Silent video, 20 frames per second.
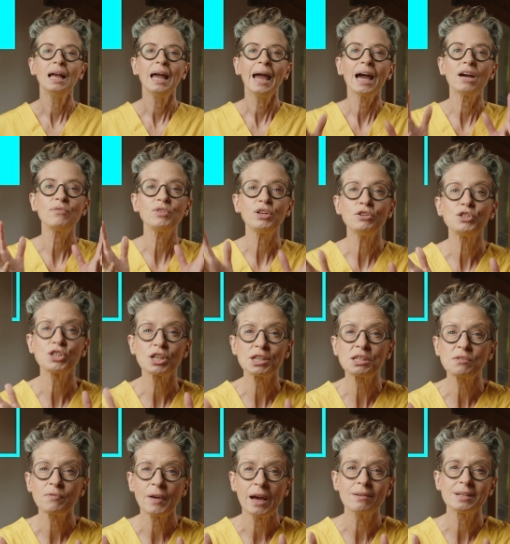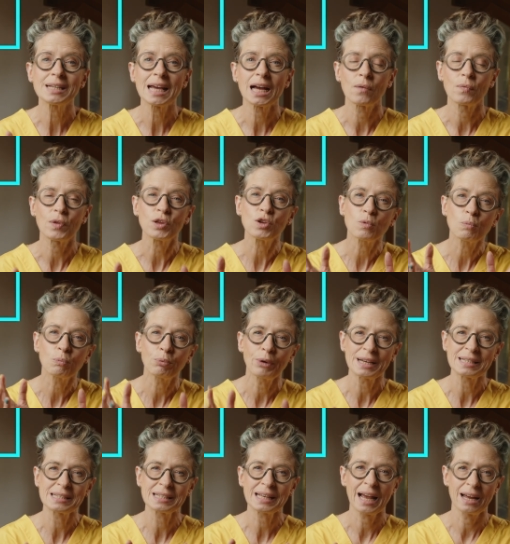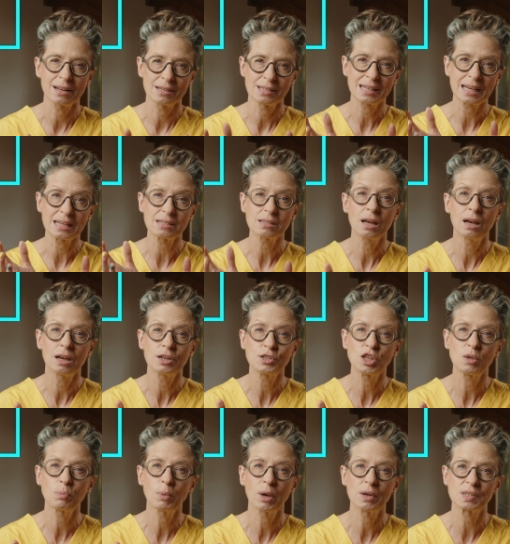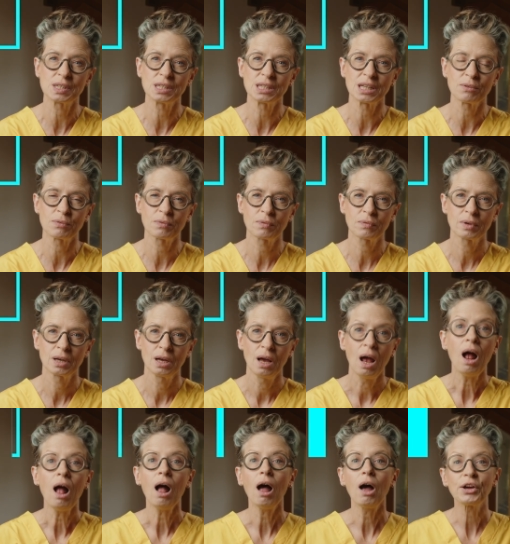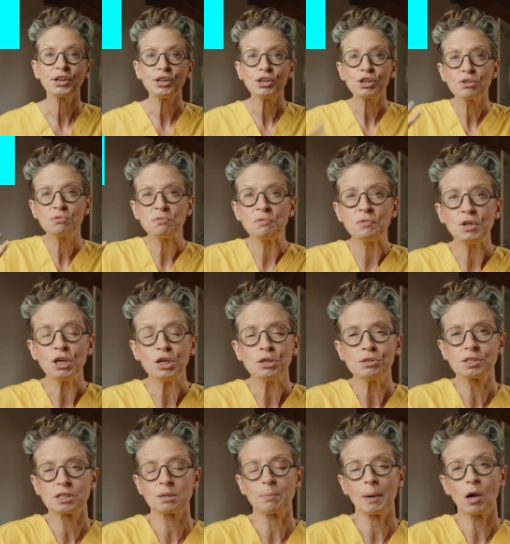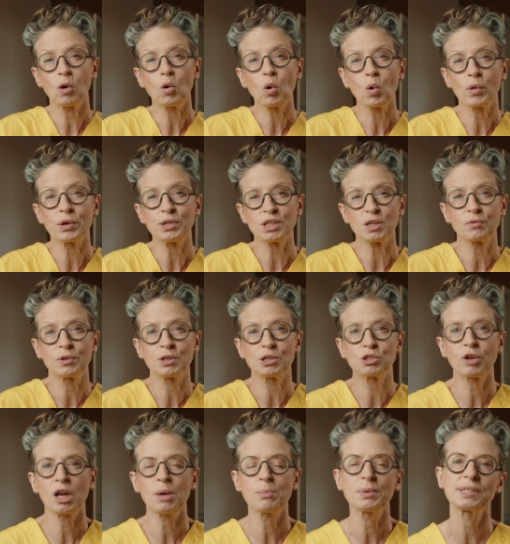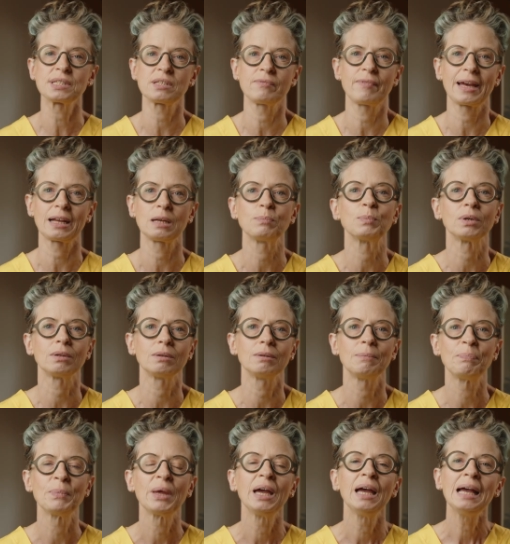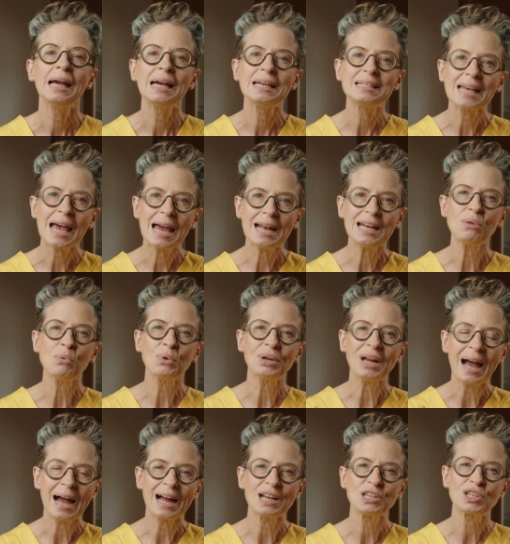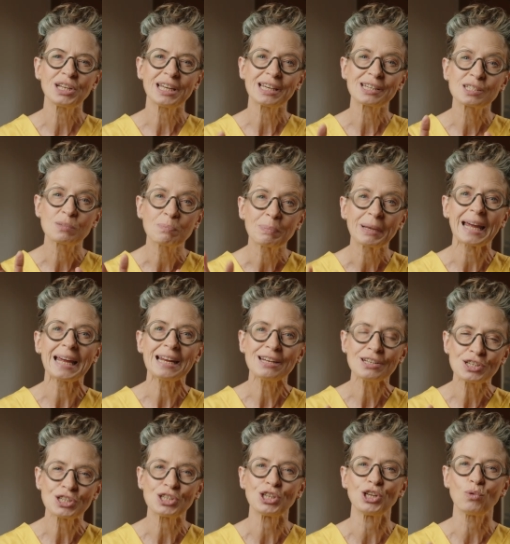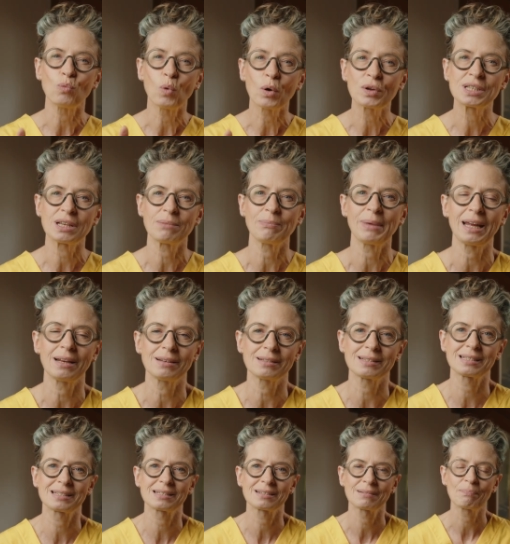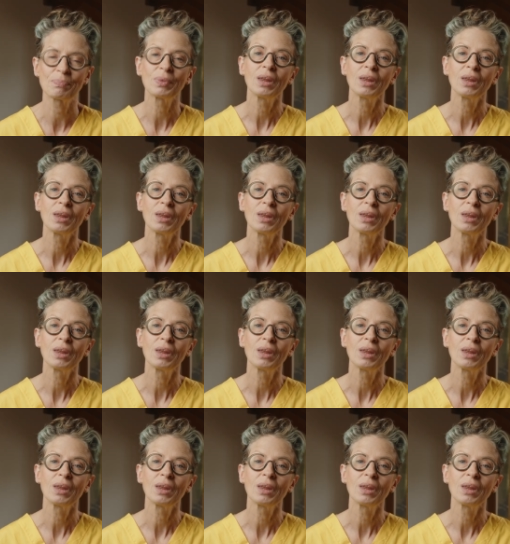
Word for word: Have you just found out that your breast cancer is HER2 positive? Are you confused about all the different treatments available? Has anyone actually explained to you what it means?